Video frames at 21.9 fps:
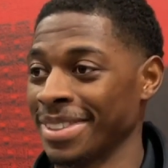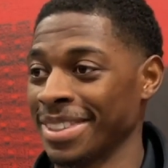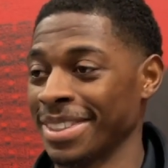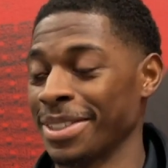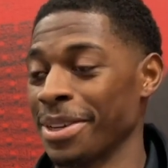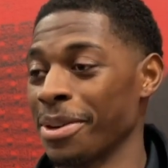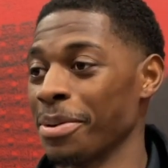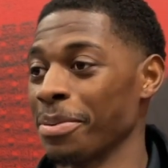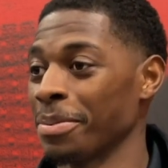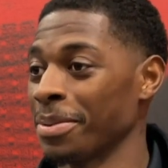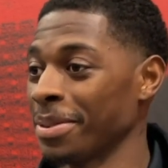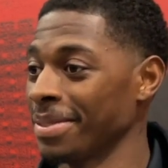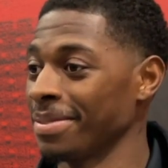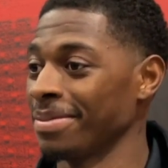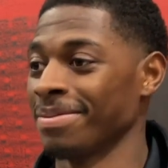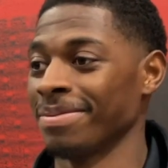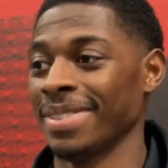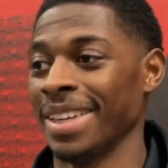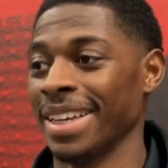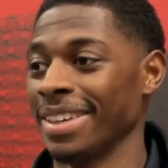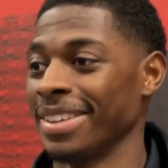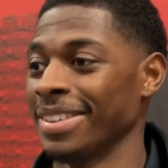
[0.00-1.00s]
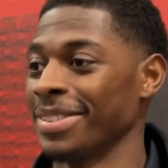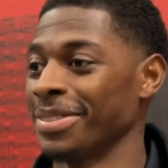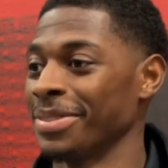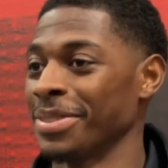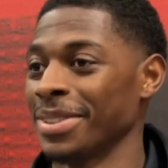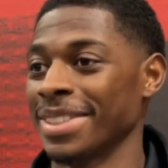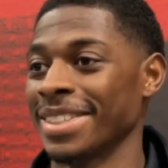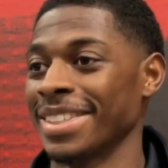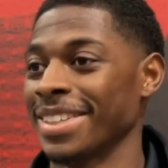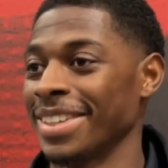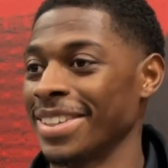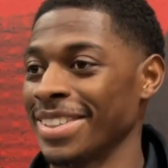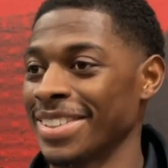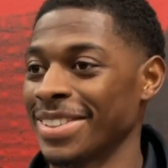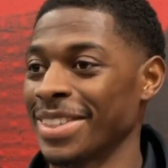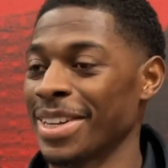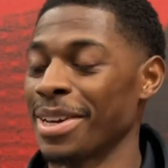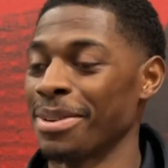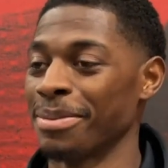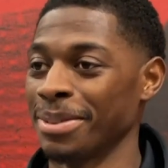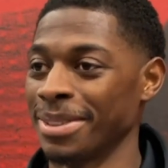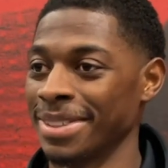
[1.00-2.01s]
Just hope, yeah, things are done in
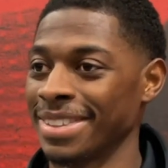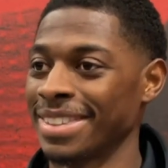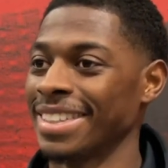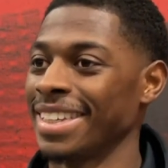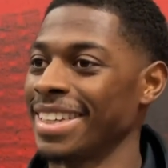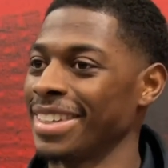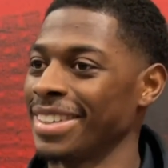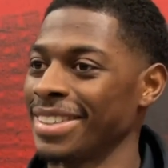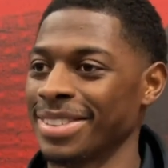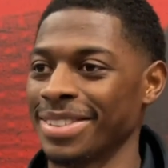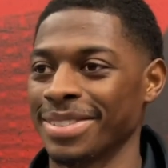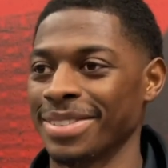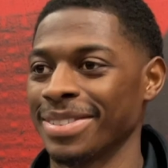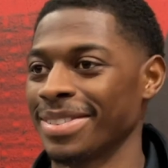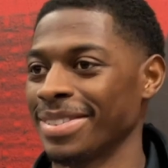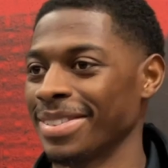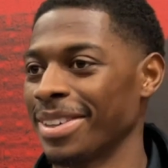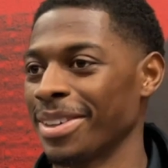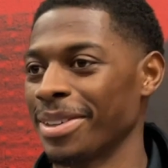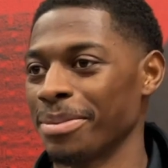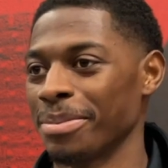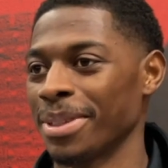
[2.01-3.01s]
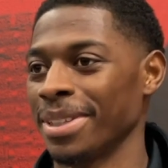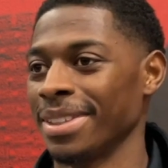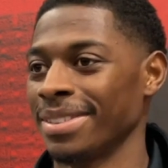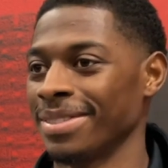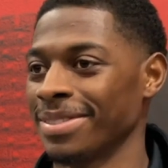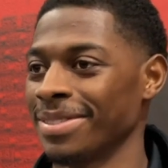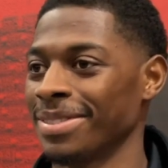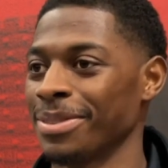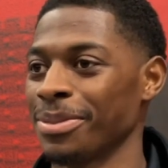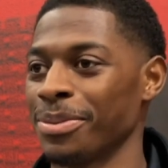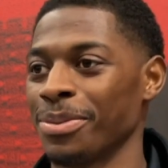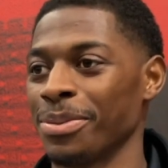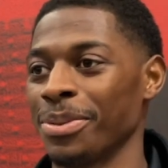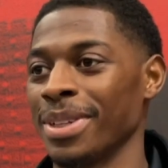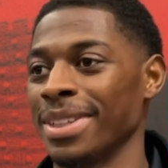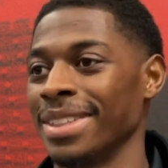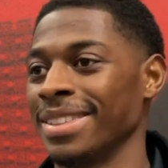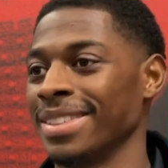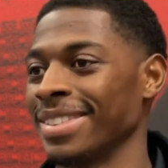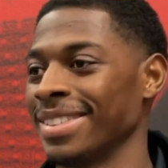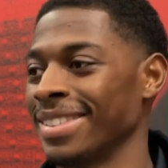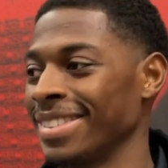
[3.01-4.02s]
time, and yeah, I'll be
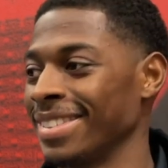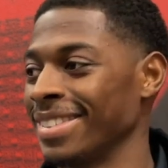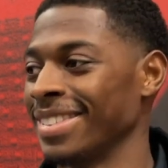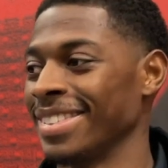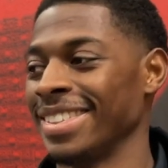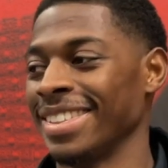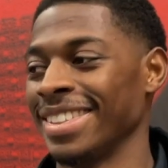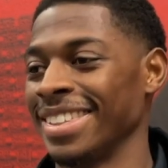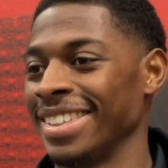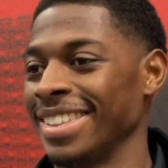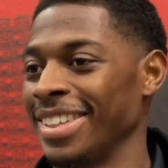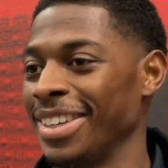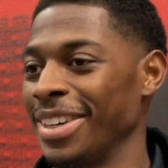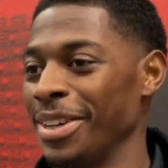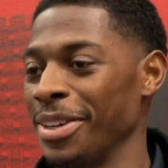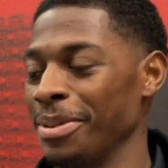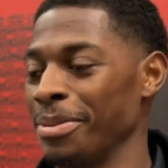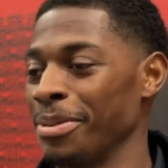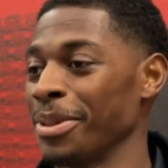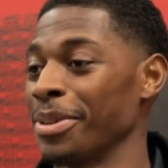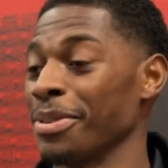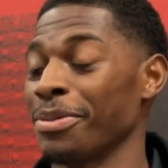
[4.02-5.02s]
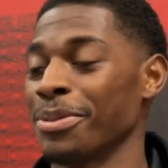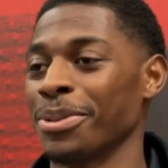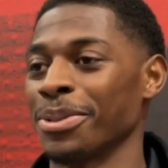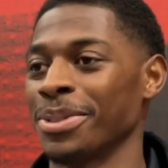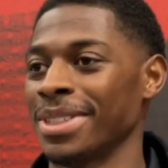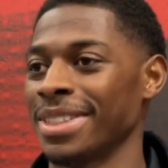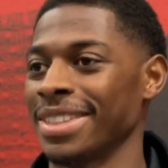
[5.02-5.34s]
looking forward to